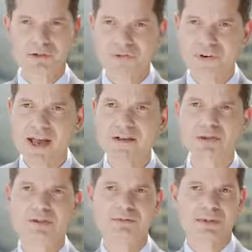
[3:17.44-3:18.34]
the Fed
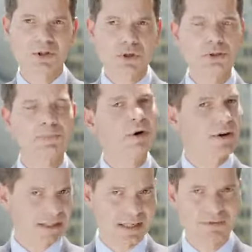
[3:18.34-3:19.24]
should reduce
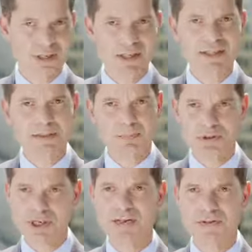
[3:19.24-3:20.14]
progressively its
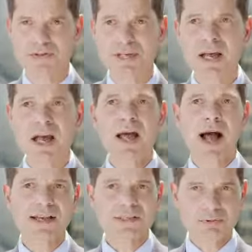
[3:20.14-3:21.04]
purchases
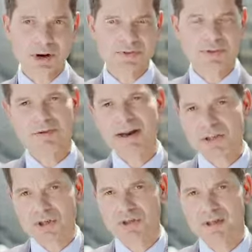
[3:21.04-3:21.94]
as growth
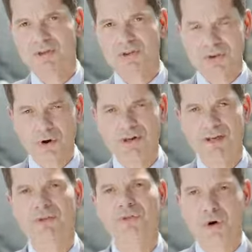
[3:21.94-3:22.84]
strengthens in the third
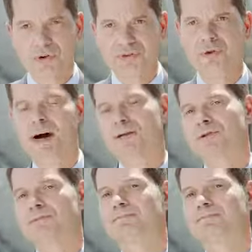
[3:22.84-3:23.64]
and the fourth quarter.